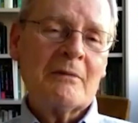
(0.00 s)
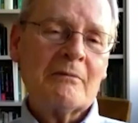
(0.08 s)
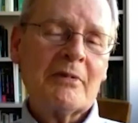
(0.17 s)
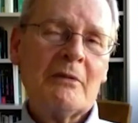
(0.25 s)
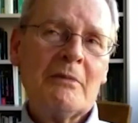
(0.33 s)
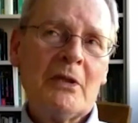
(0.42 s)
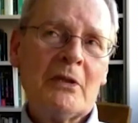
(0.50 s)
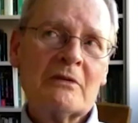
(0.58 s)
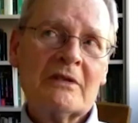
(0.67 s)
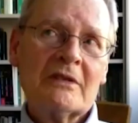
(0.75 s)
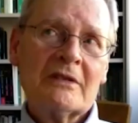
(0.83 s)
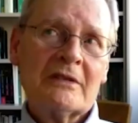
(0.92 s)
promote
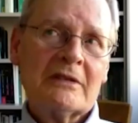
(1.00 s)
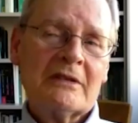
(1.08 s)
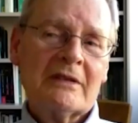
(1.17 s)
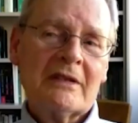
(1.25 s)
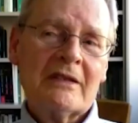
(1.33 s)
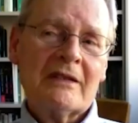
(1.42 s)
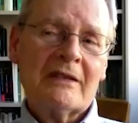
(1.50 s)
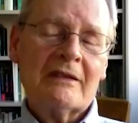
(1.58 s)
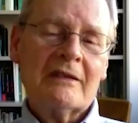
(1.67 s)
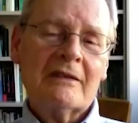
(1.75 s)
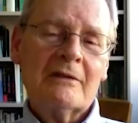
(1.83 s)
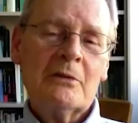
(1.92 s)

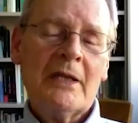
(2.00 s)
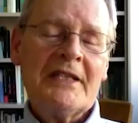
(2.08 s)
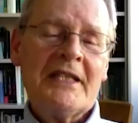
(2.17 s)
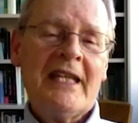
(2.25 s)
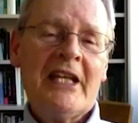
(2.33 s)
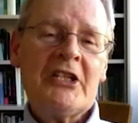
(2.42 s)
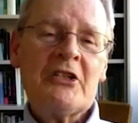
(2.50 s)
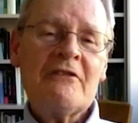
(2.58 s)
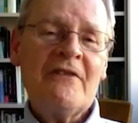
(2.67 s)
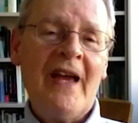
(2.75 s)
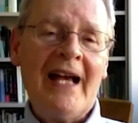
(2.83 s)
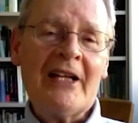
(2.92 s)
what the agent
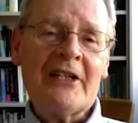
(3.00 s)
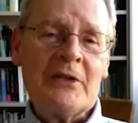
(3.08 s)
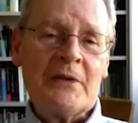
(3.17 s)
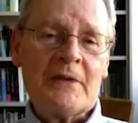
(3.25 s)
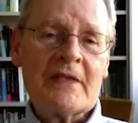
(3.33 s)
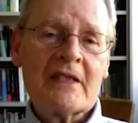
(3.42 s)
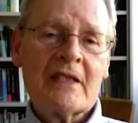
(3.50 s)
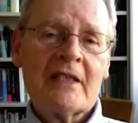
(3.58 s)
values.